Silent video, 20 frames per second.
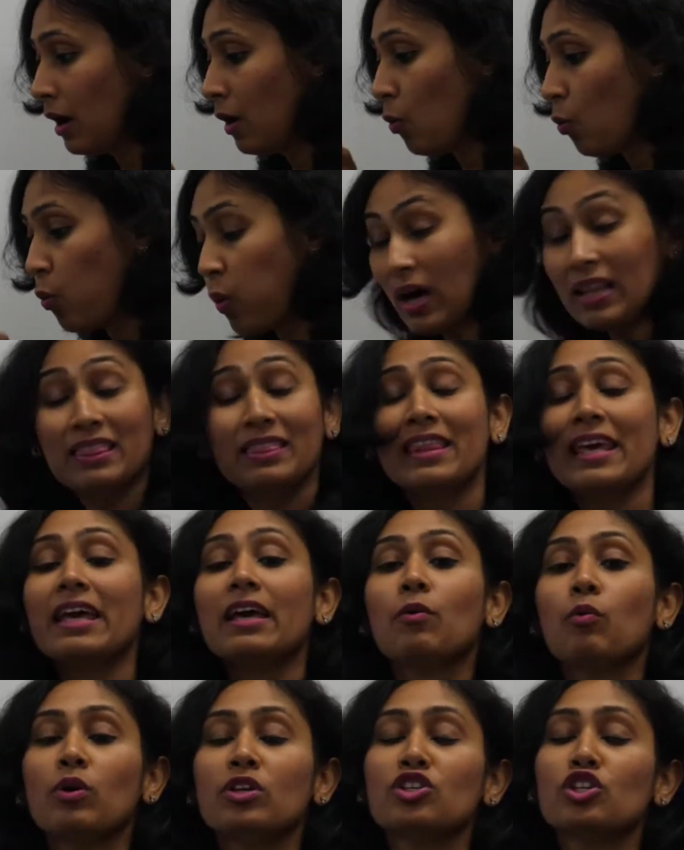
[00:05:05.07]
One
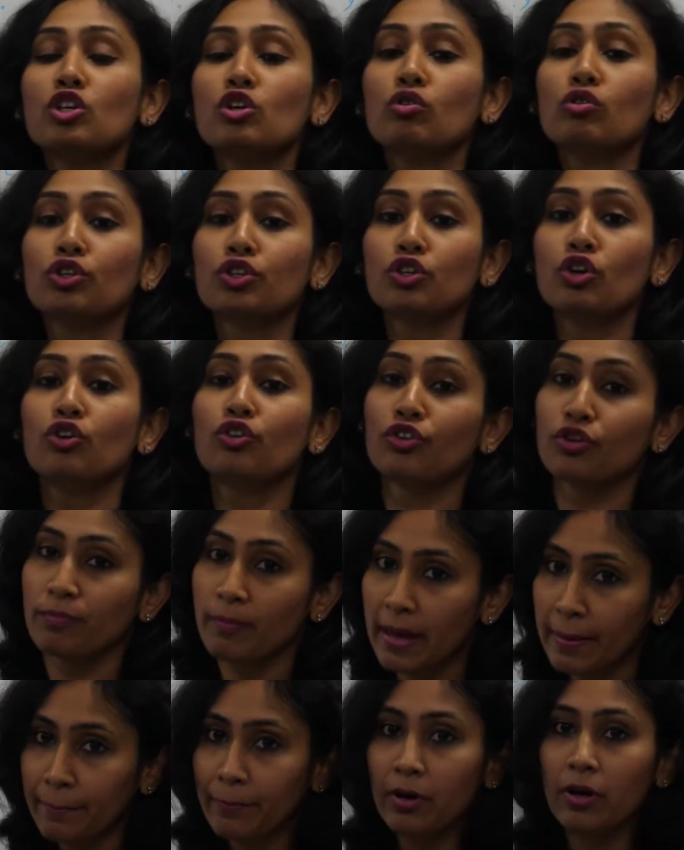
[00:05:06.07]
thing which you should
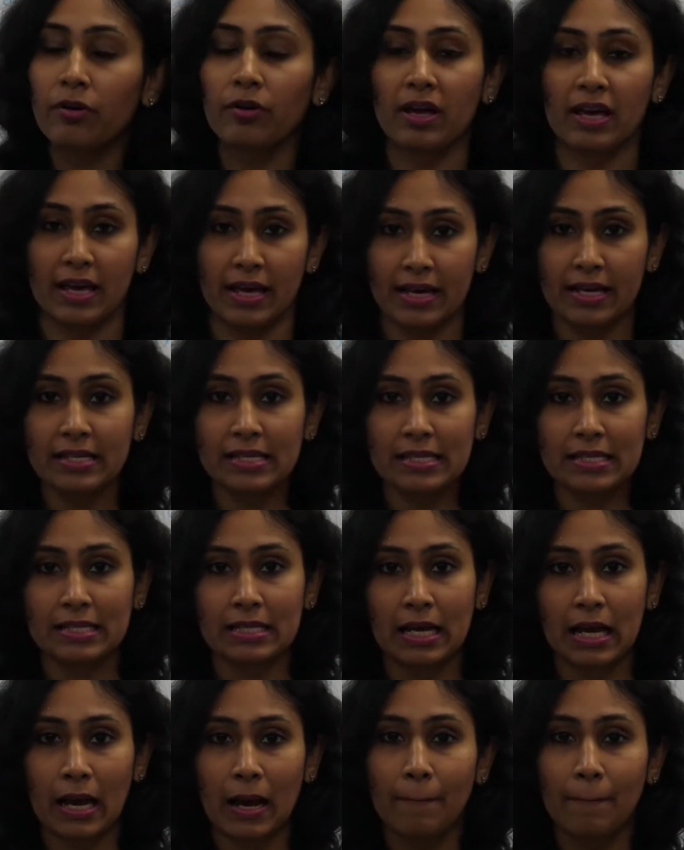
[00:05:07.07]
remember is